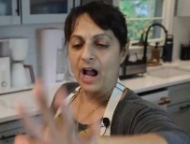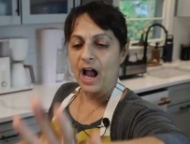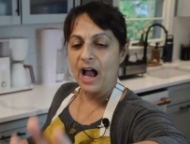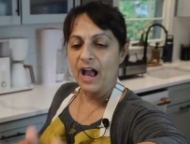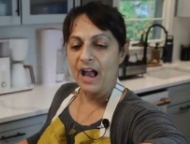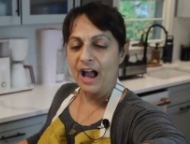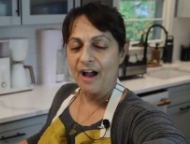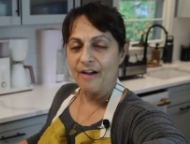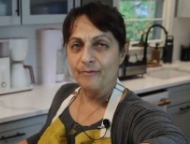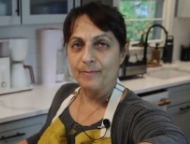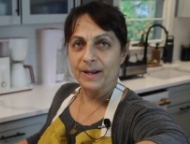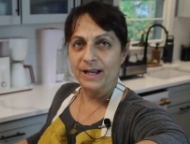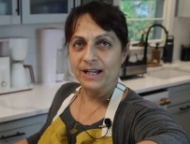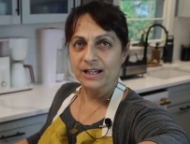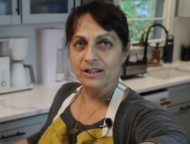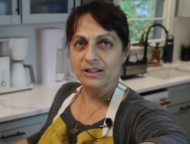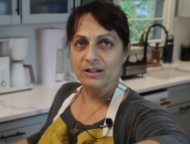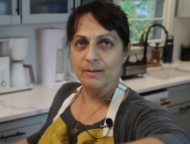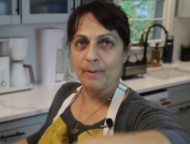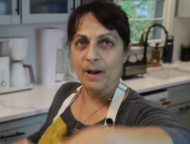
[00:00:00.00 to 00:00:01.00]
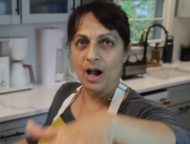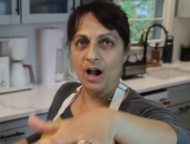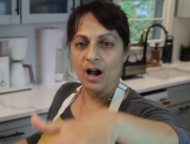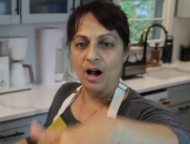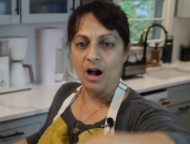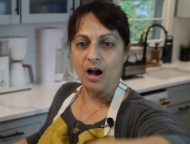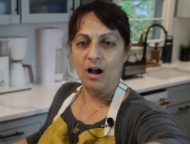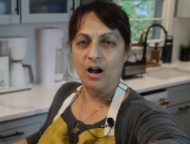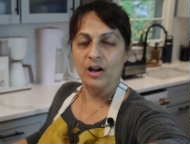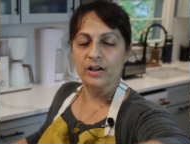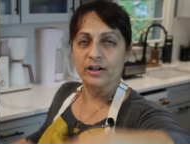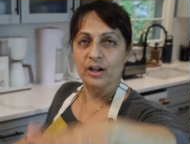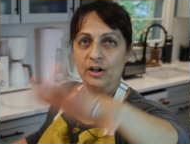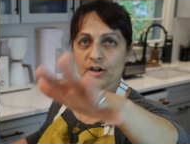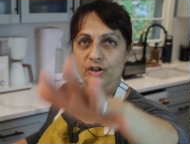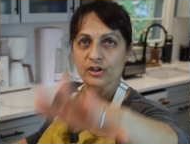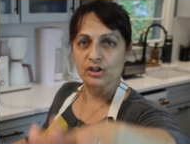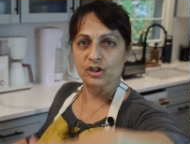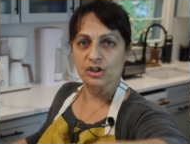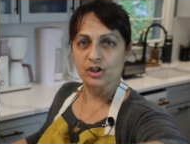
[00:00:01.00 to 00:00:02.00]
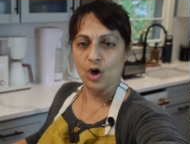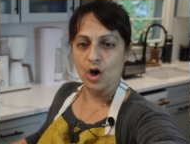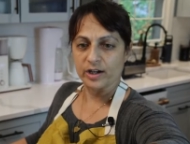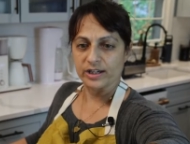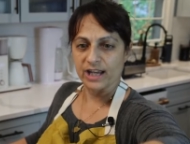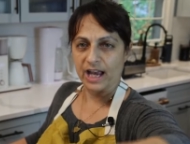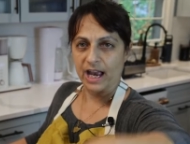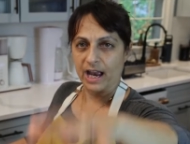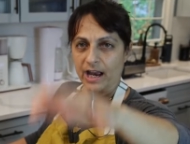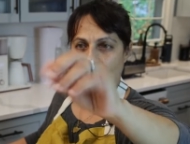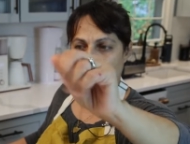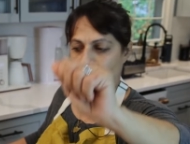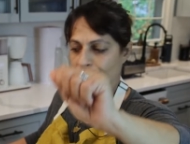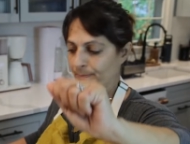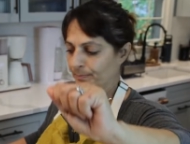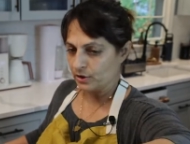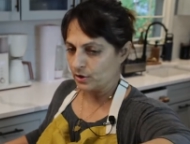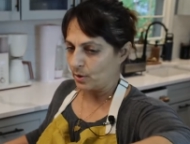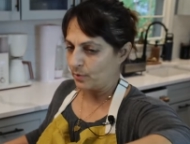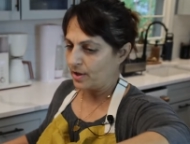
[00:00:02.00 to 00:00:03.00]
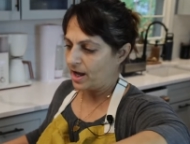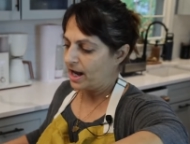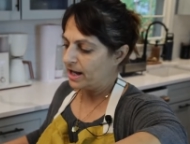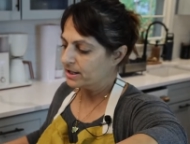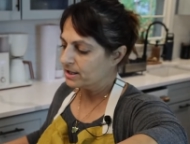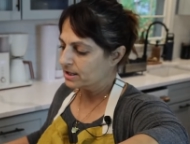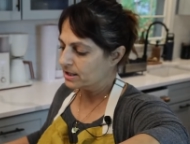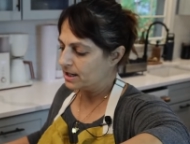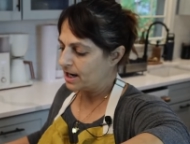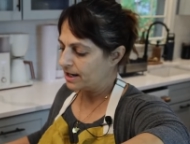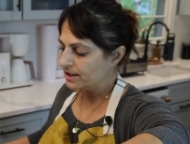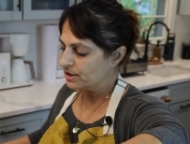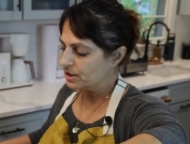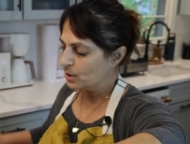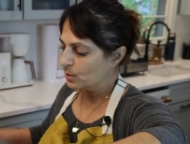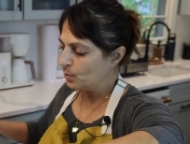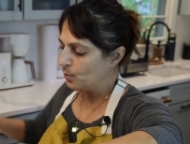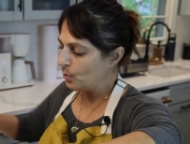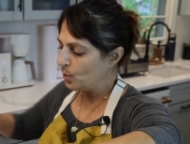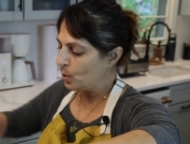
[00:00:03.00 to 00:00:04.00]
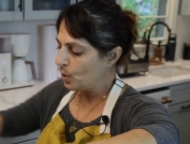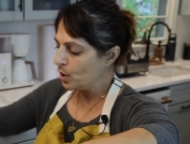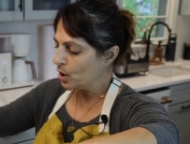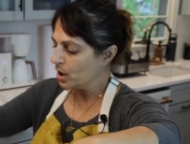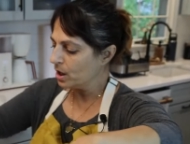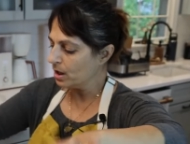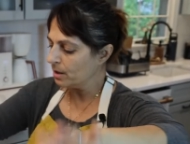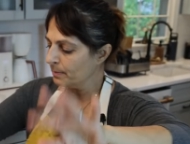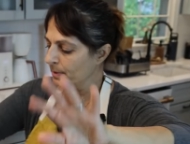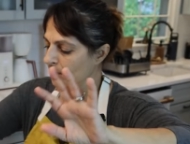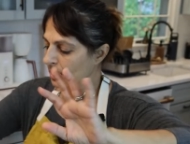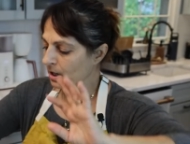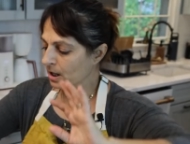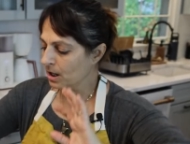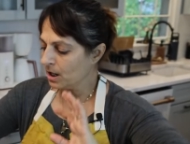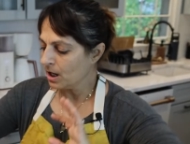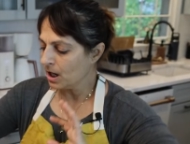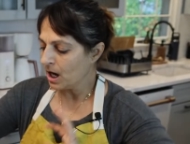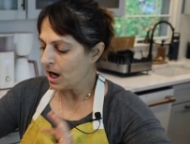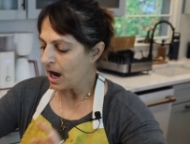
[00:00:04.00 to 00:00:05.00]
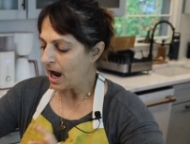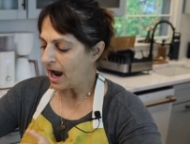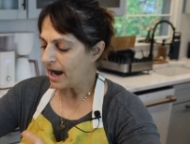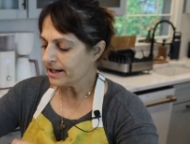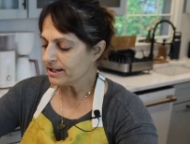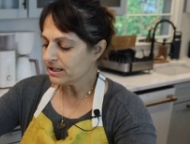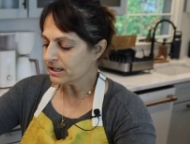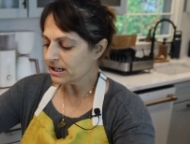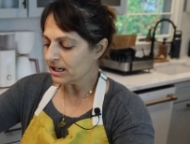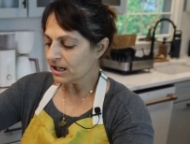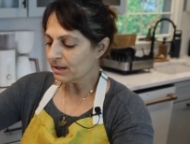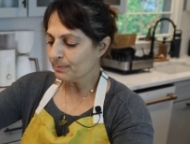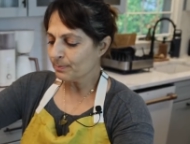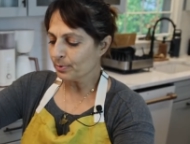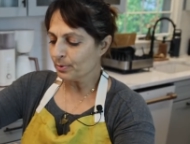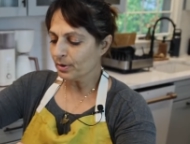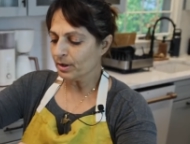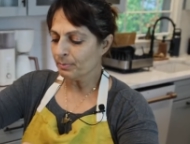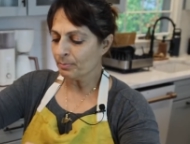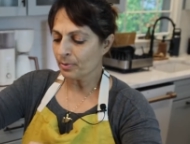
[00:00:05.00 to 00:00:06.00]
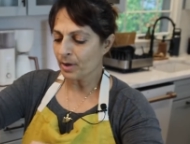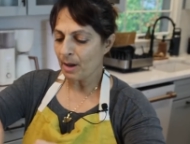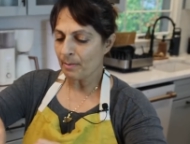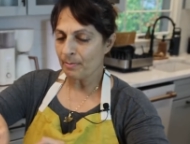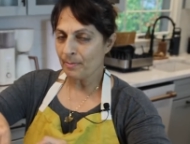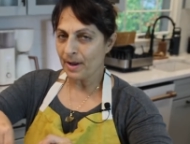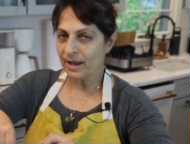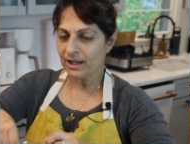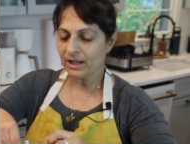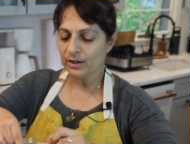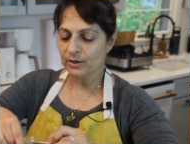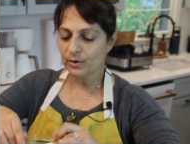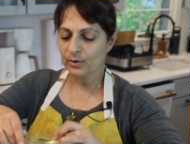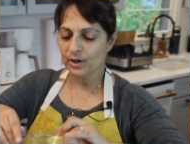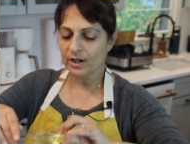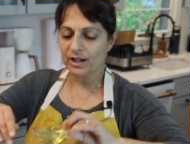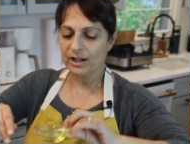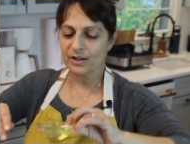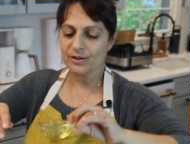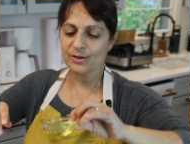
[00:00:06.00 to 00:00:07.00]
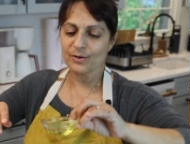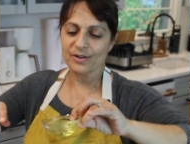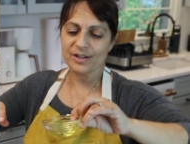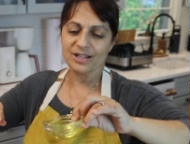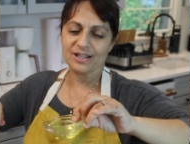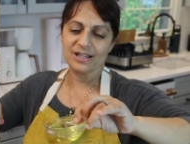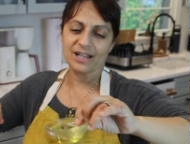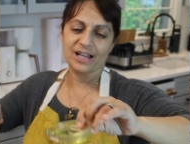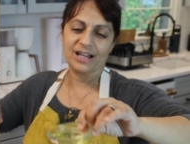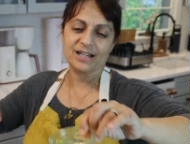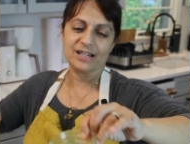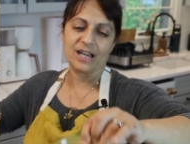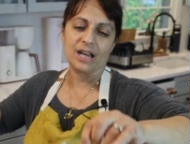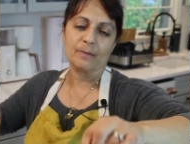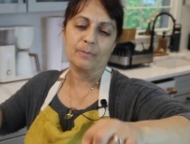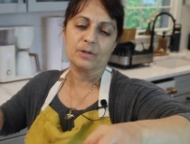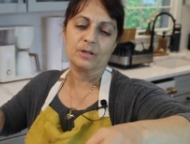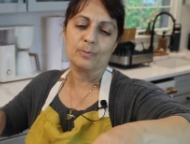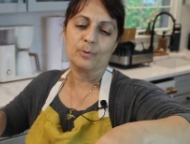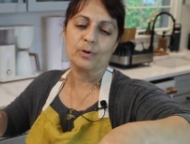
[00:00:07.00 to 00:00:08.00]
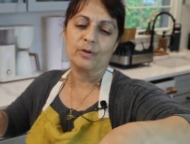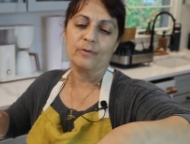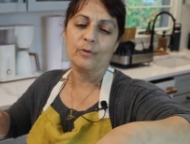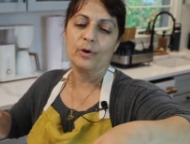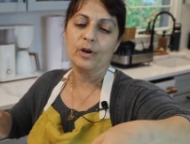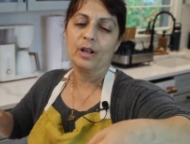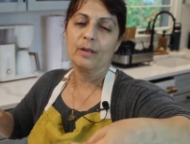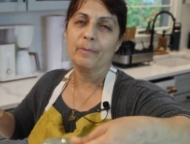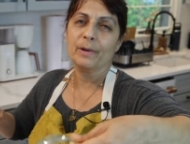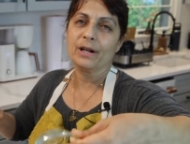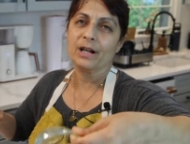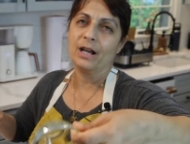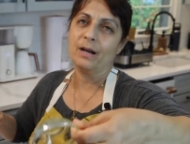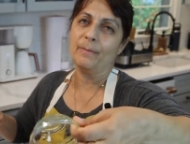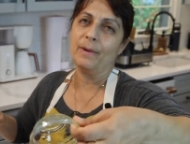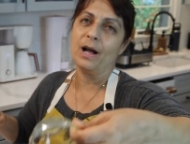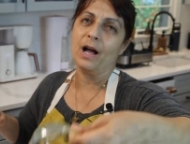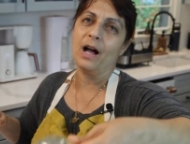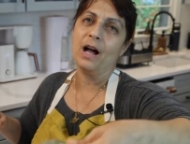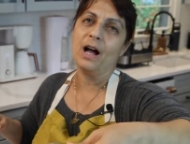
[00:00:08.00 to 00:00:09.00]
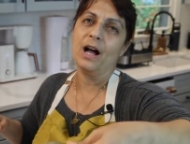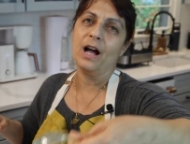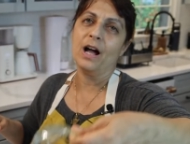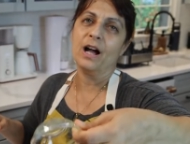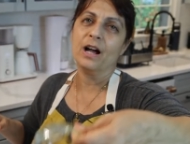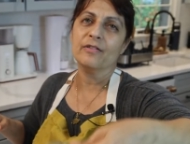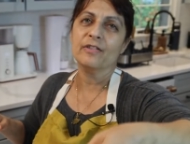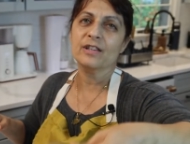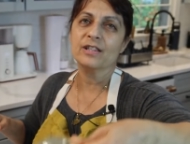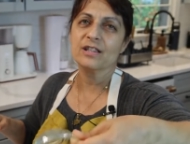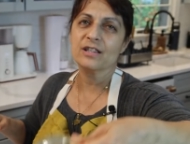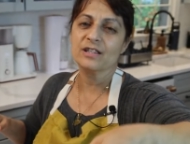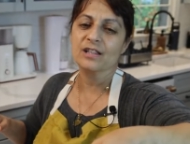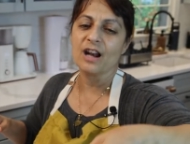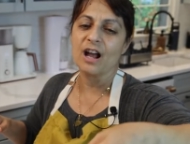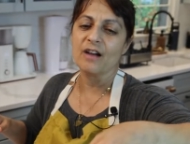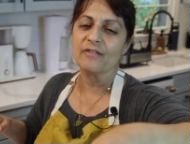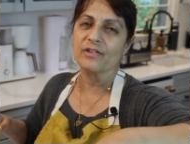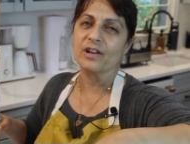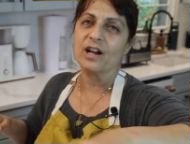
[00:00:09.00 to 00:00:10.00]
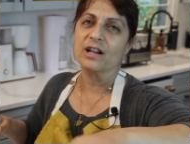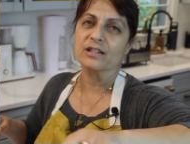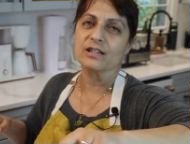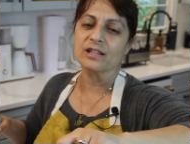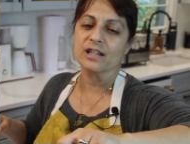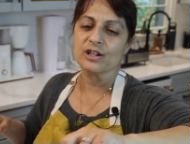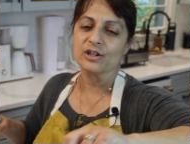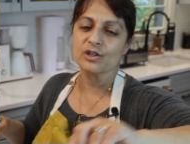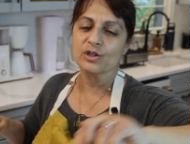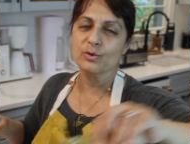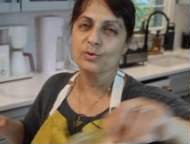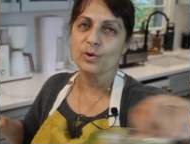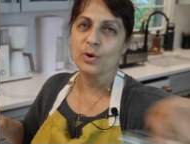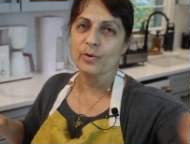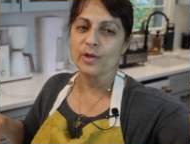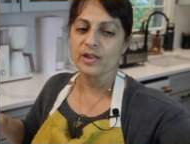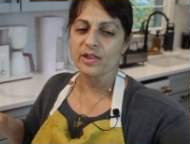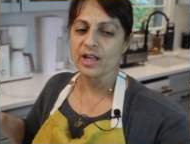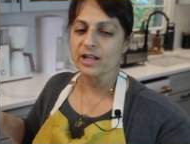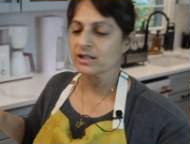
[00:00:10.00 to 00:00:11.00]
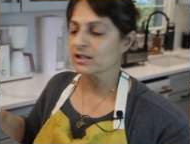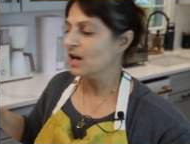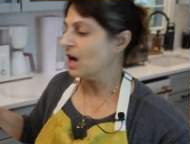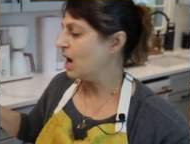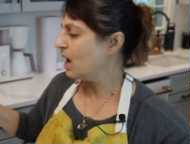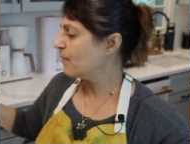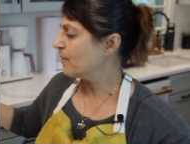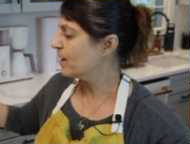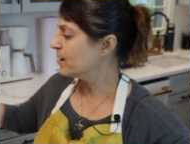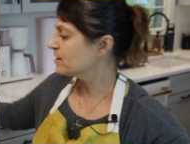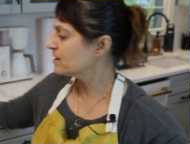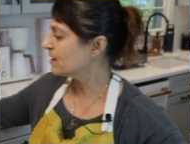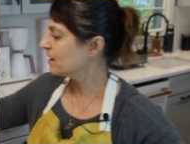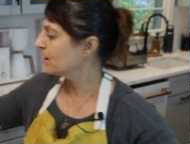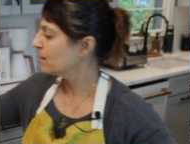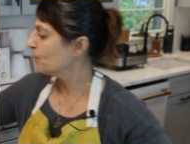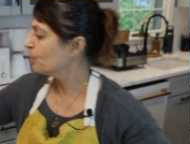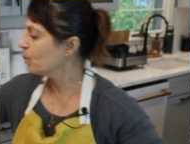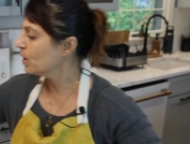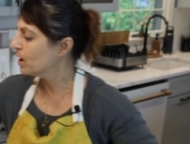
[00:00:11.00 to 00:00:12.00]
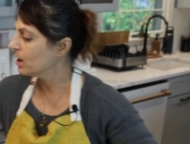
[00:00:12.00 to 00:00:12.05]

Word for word: right, I have my Instant Pot on saute. So that's nice and warm. I did pre-prep my ingredients, so this is like a tablespoon of oil, but come on, this is an Afghan dish. You know that that's not how that's gonna